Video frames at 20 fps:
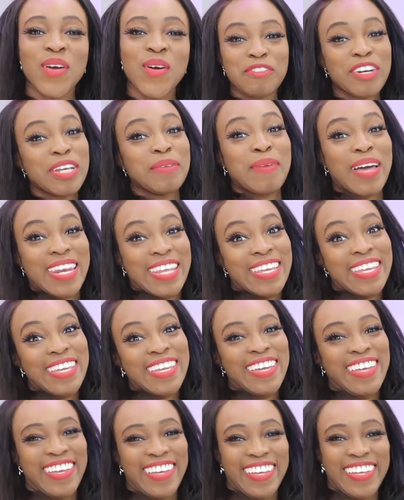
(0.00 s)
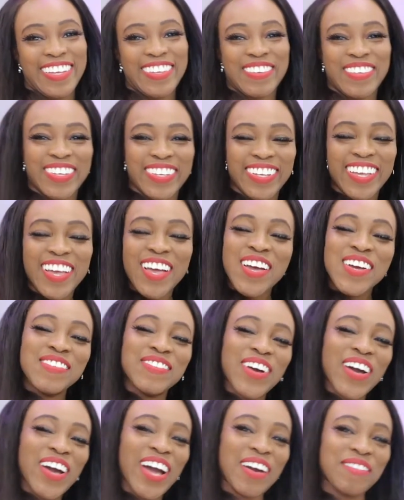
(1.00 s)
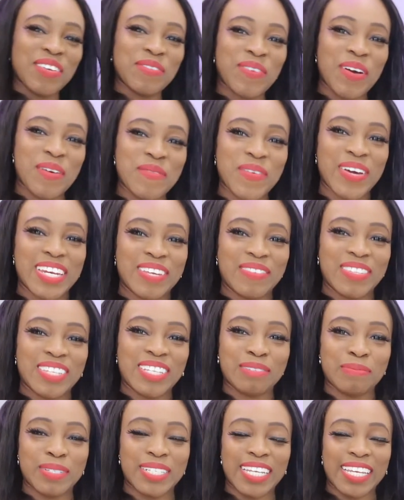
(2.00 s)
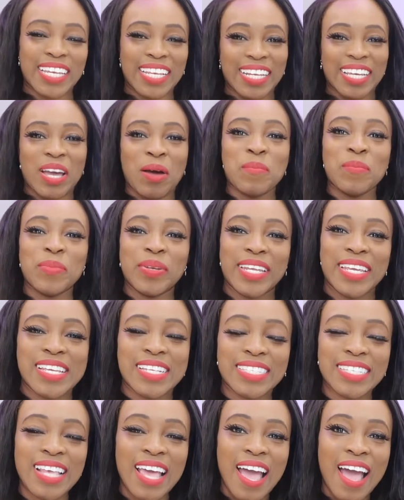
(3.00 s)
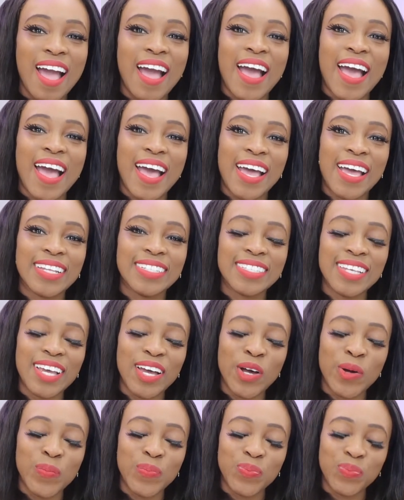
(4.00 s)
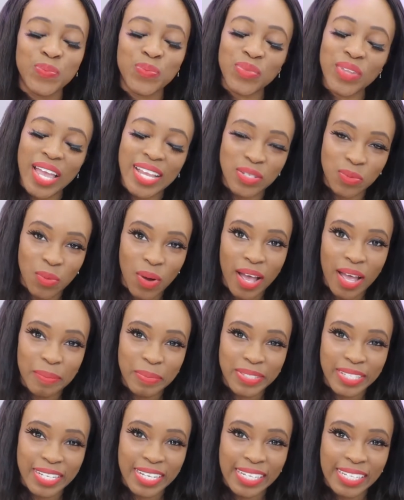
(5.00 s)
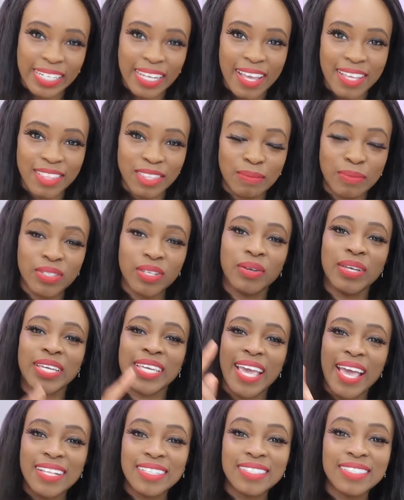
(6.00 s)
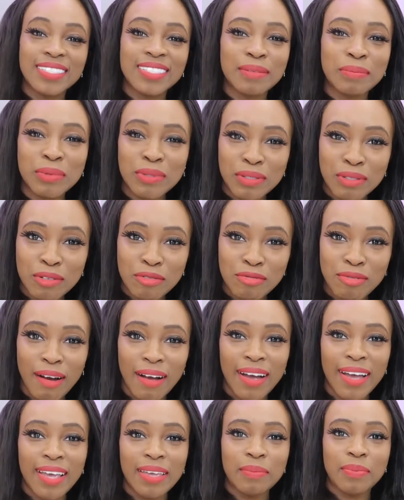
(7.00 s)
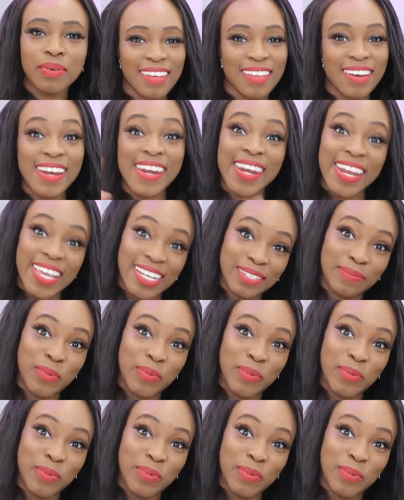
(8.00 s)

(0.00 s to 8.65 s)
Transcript: free money for having my money with those particular companies, and why I particularly like them. So again, subscribe. Next